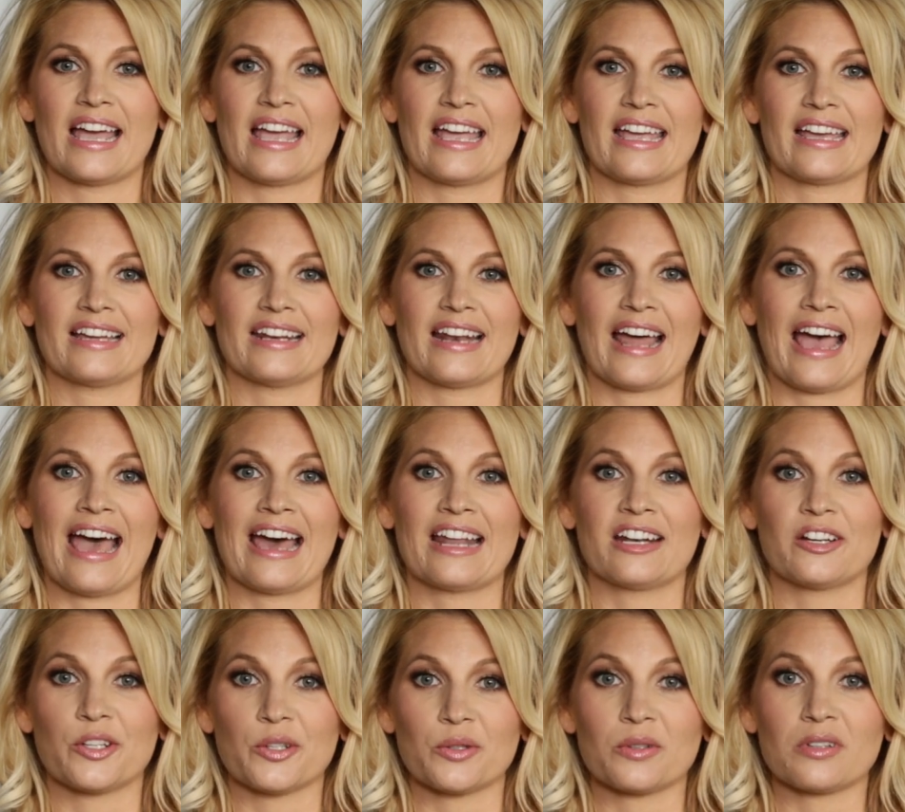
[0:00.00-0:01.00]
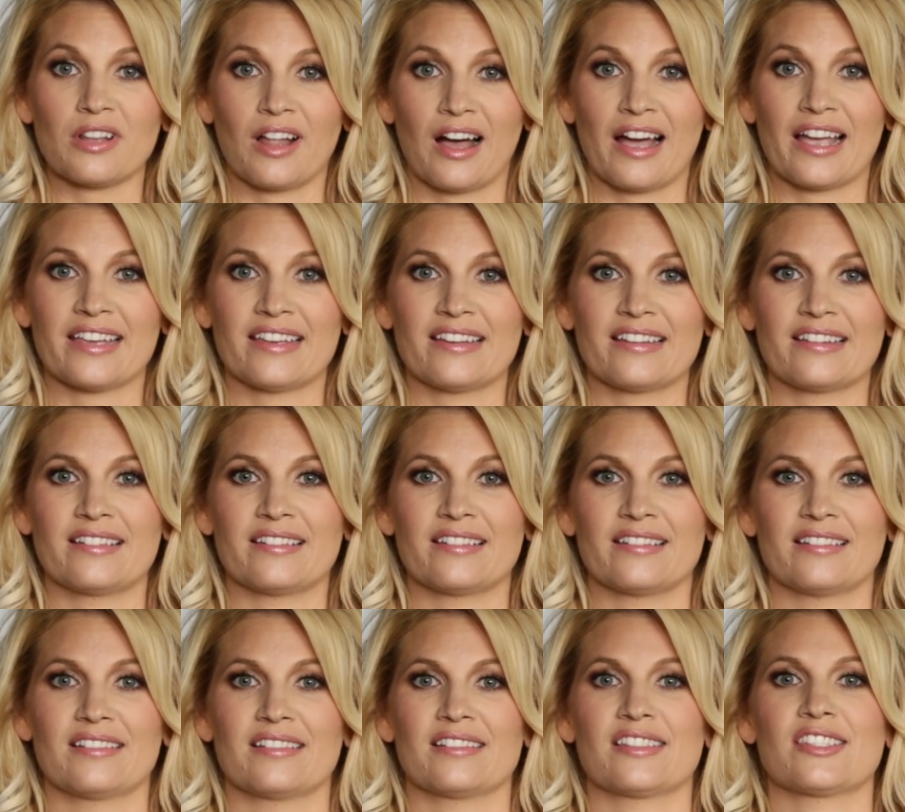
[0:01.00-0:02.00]
And I had a new client
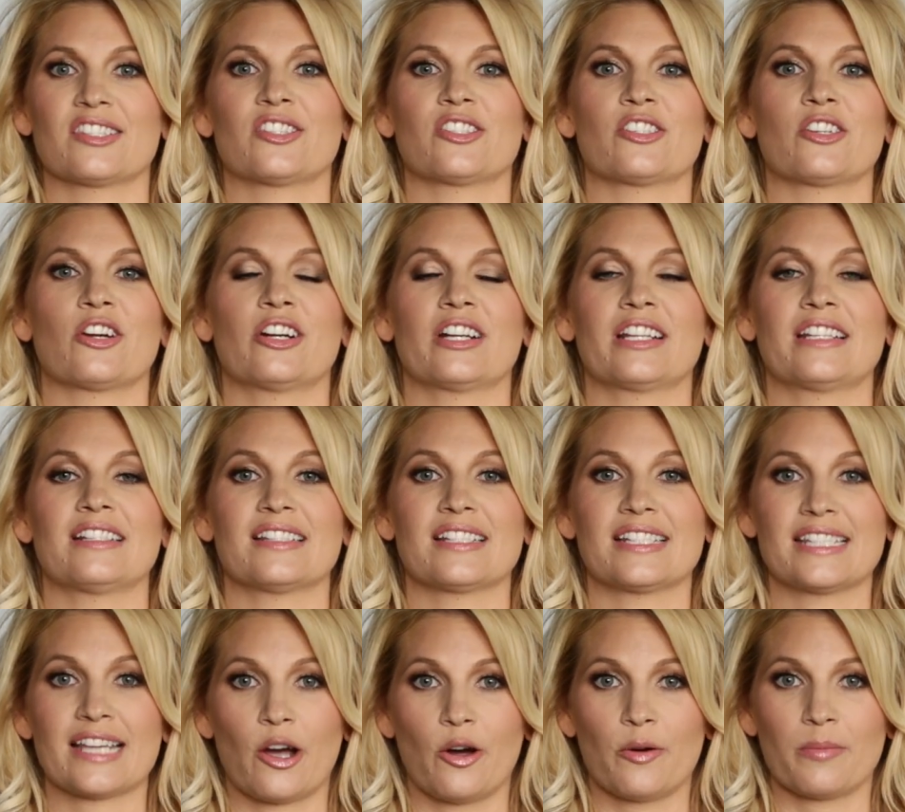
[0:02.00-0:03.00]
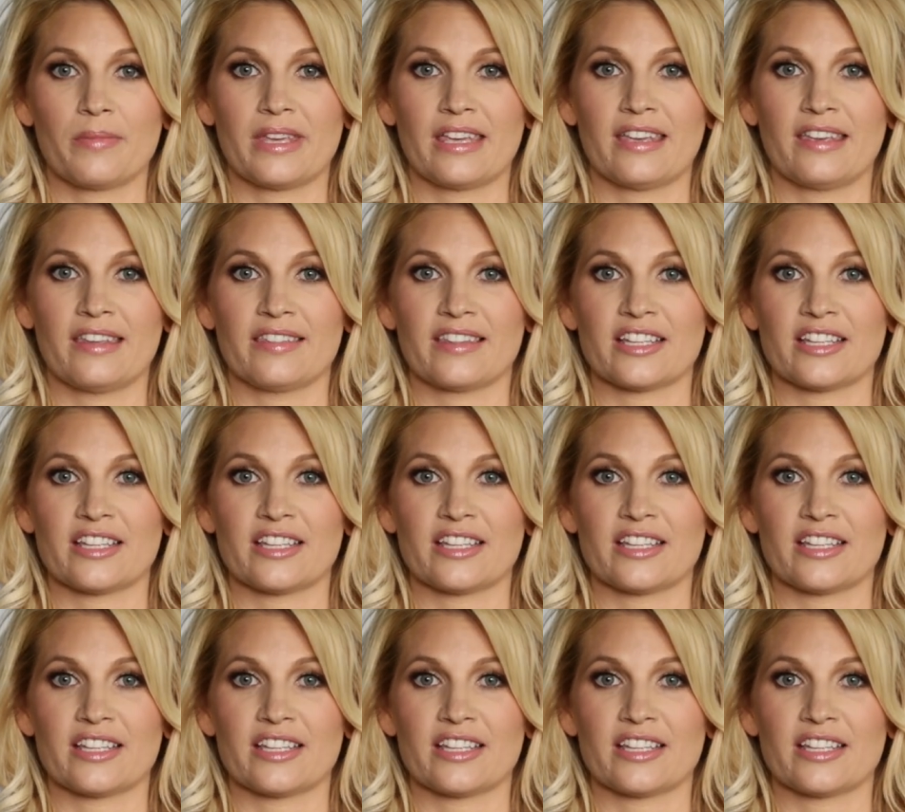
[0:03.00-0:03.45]
starting to tell me